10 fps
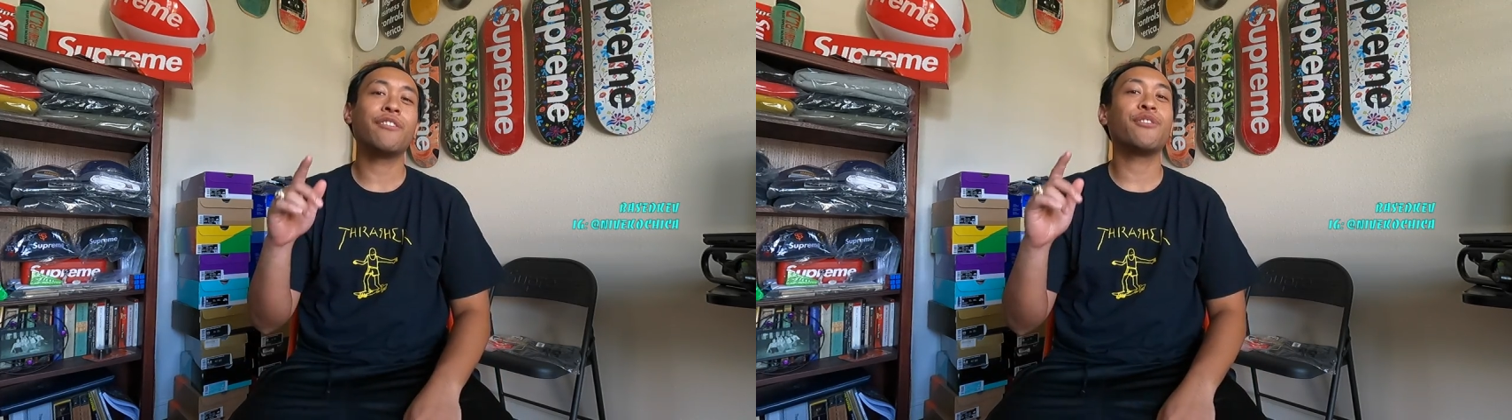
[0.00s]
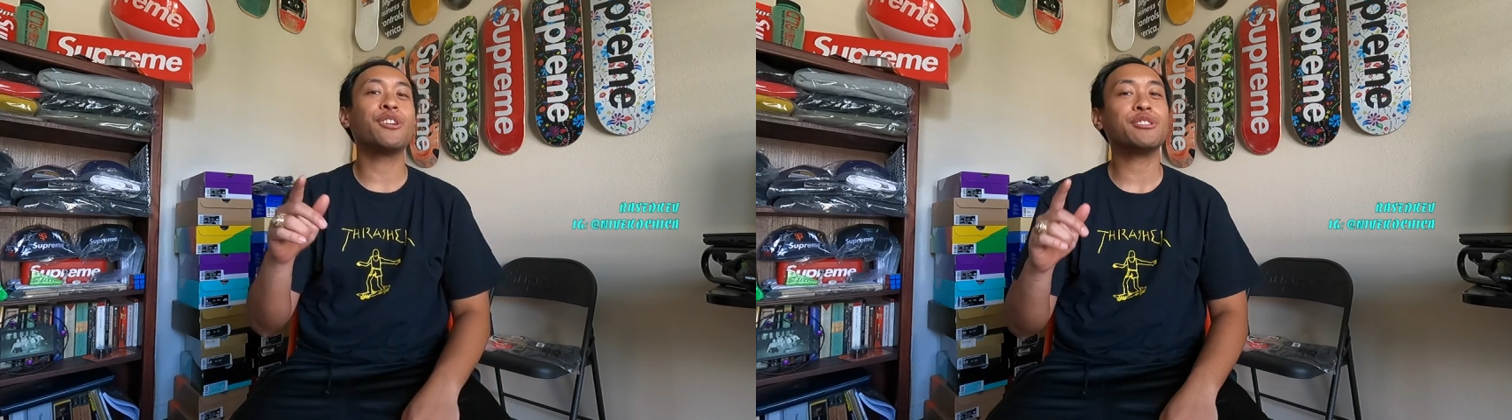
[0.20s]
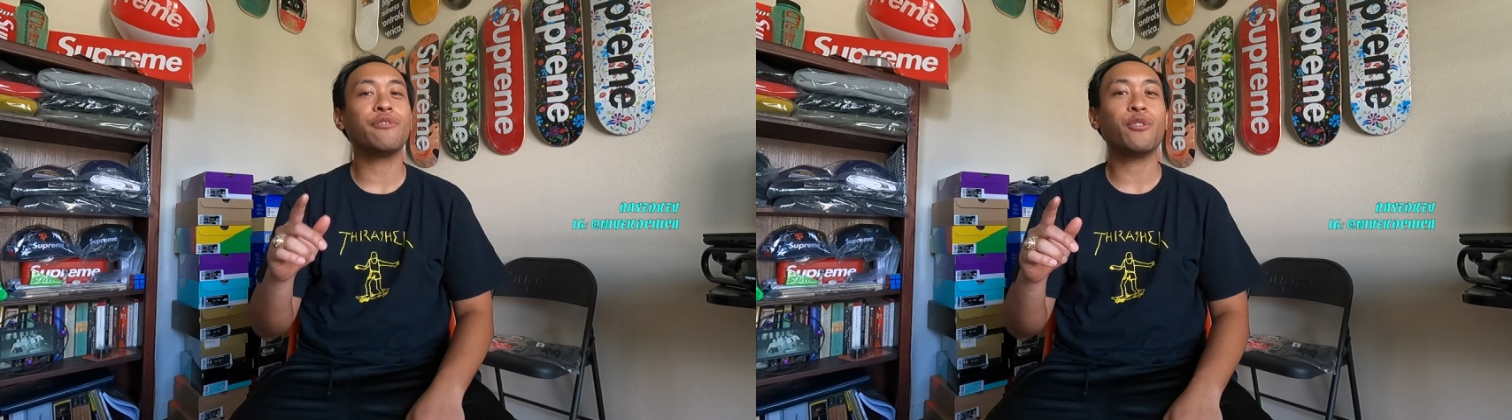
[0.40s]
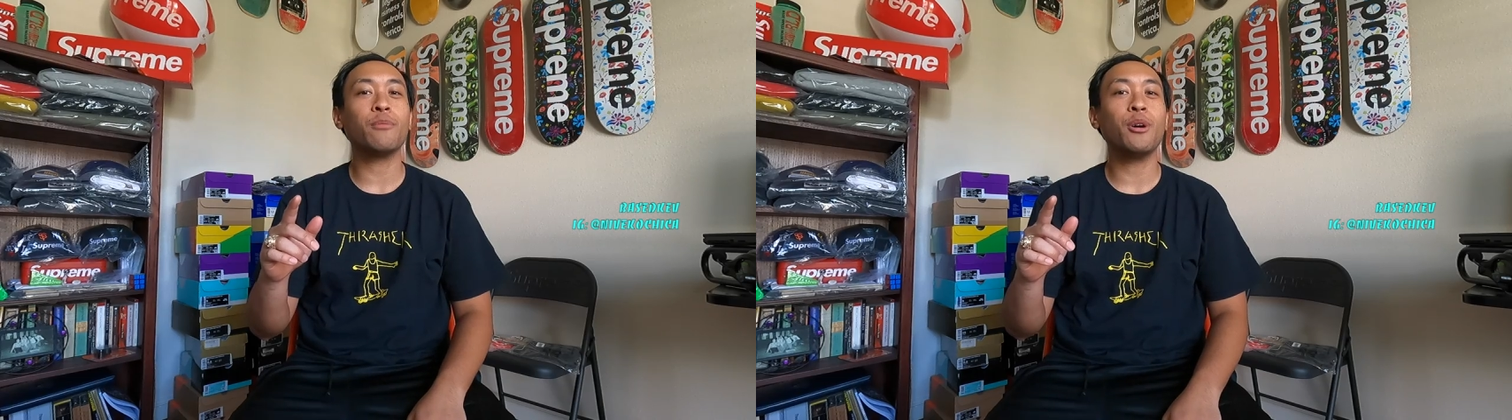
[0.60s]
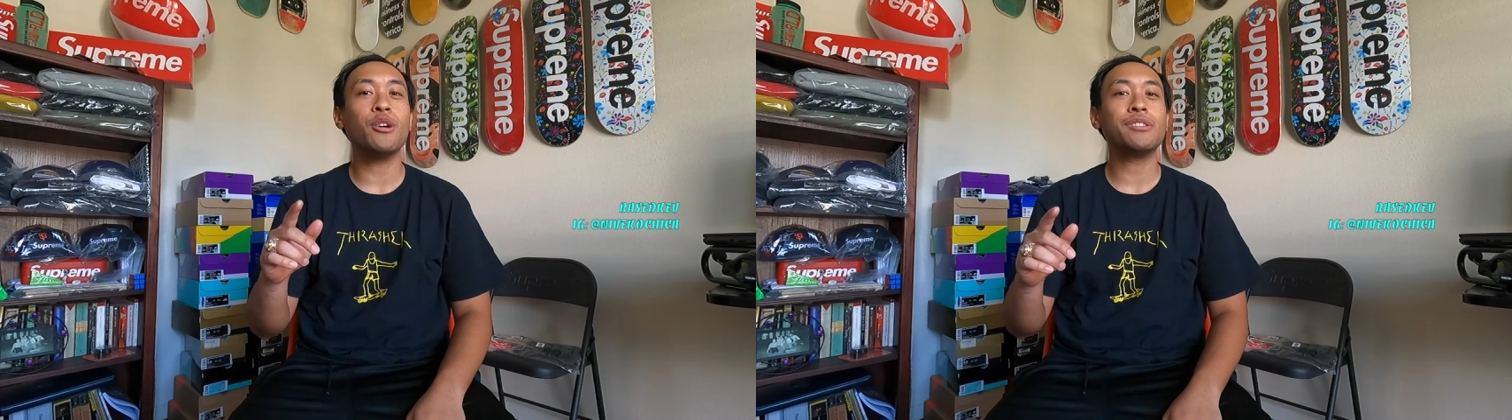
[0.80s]
First and
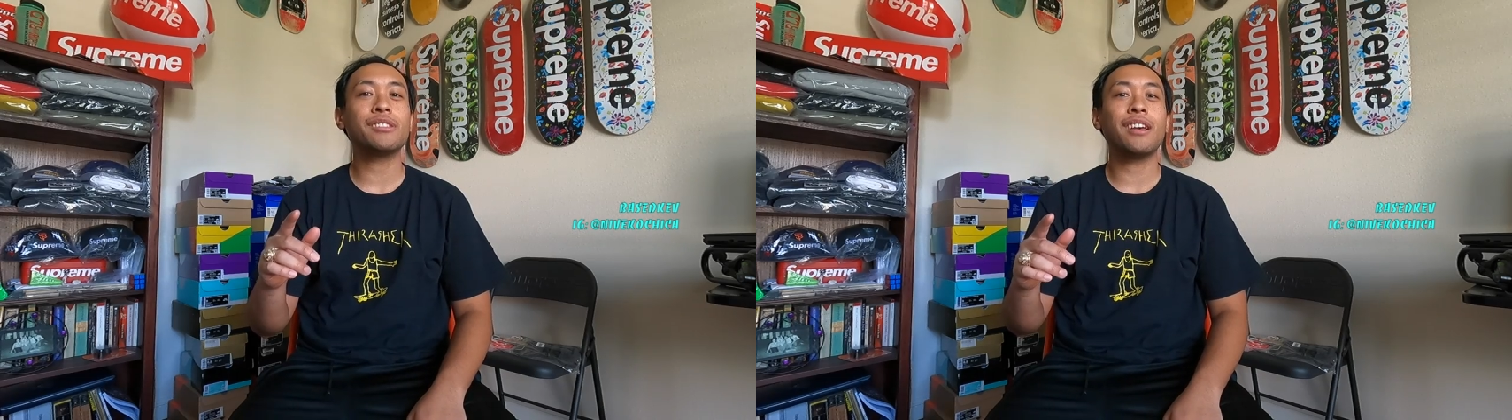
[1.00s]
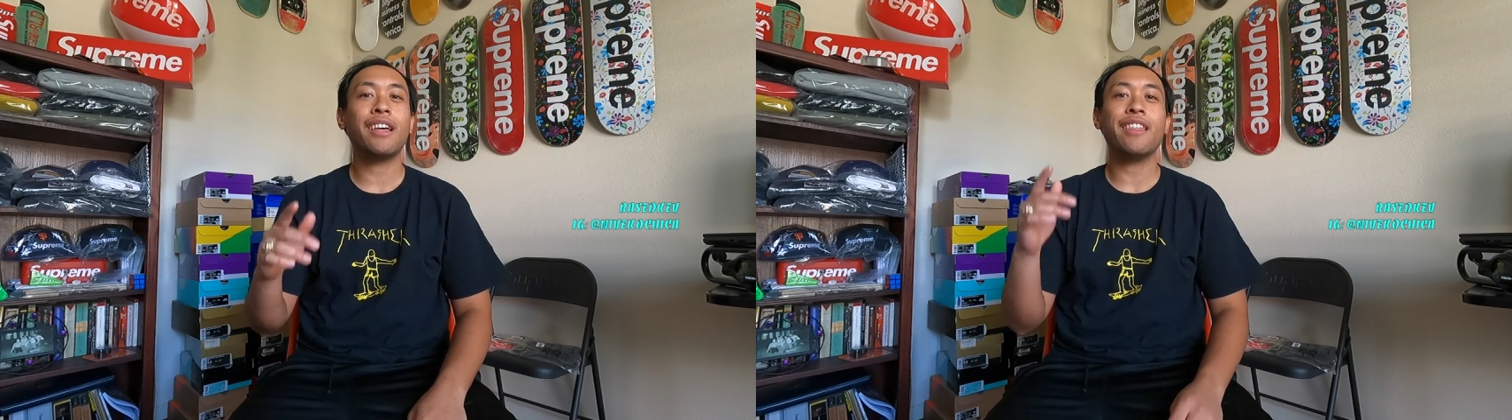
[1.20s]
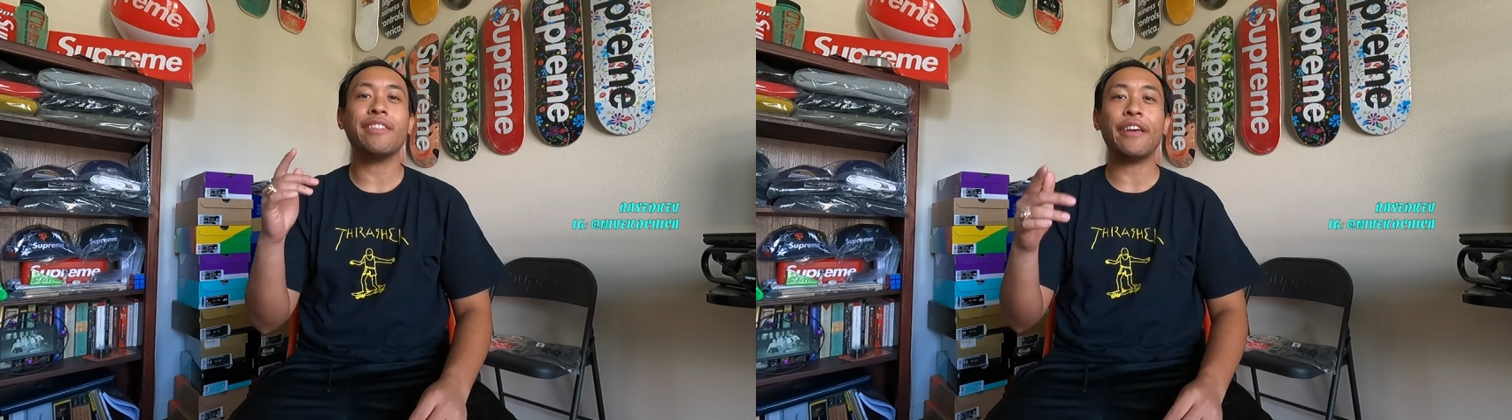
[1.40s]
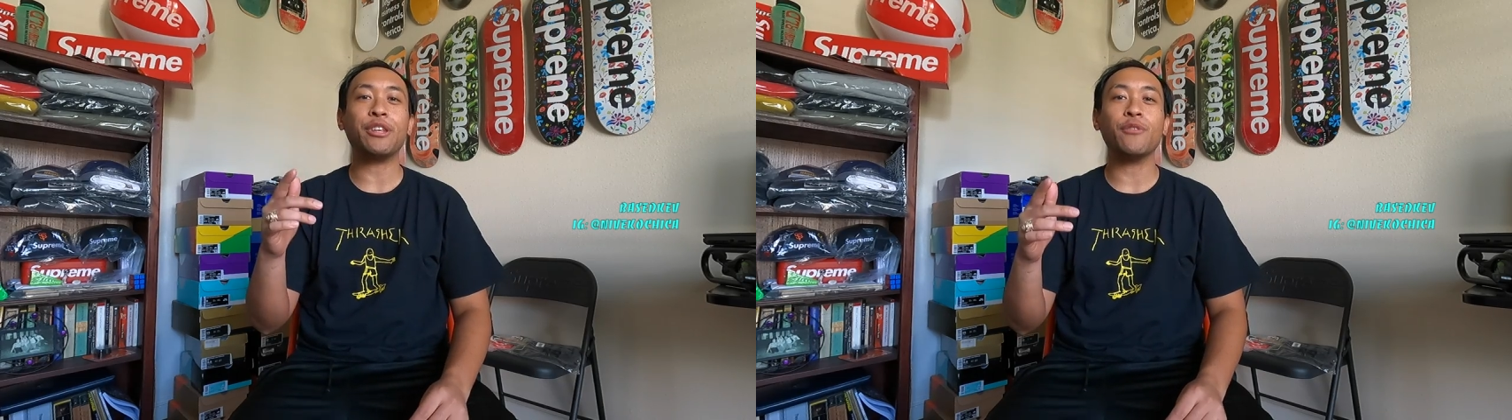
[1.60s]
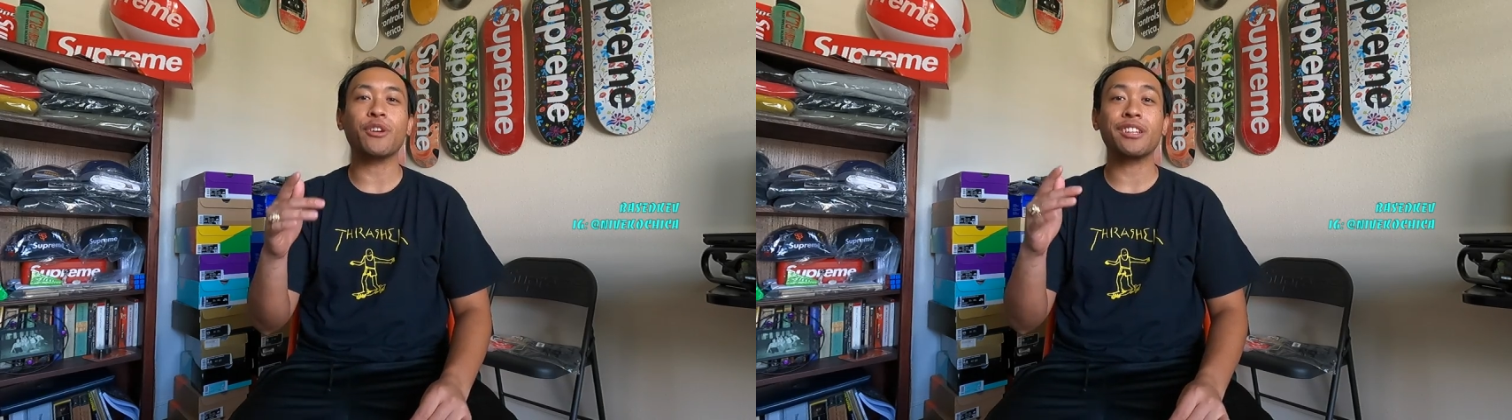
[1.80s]
foremost, thank you for